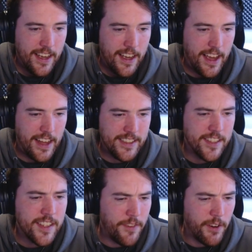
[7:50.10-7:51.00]
And
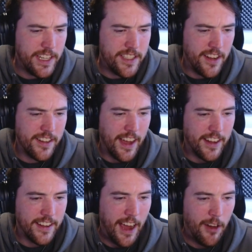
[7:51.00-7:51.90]
since I've already done
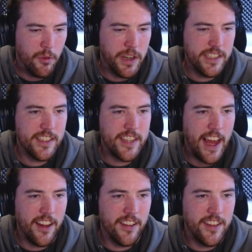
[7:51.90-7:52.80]
that now, what is the
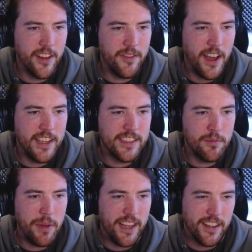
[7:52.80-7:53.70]
televised debate?